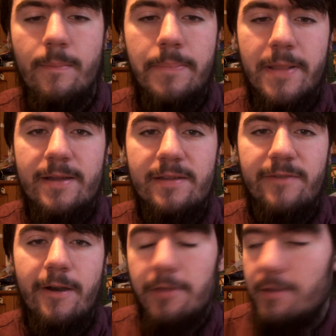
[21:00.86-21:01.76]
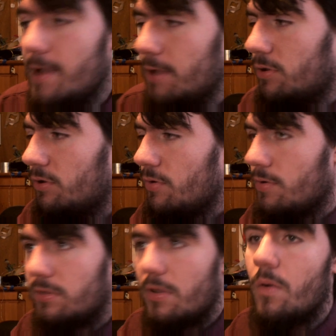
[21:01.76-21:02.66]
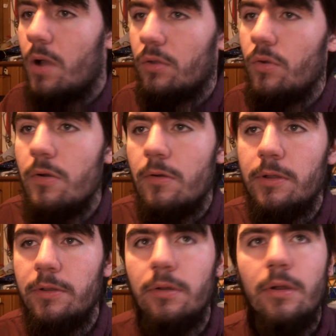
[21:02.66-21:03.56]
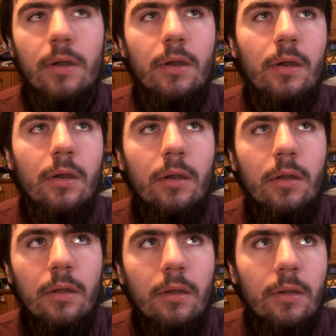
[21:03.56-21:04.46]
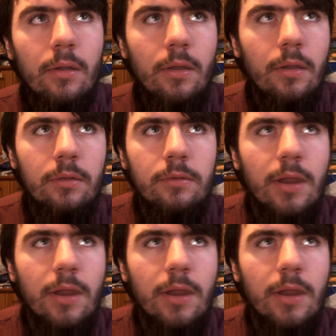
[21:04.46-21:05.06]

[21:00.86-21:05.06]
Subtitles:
But if all you had to do is go on Google and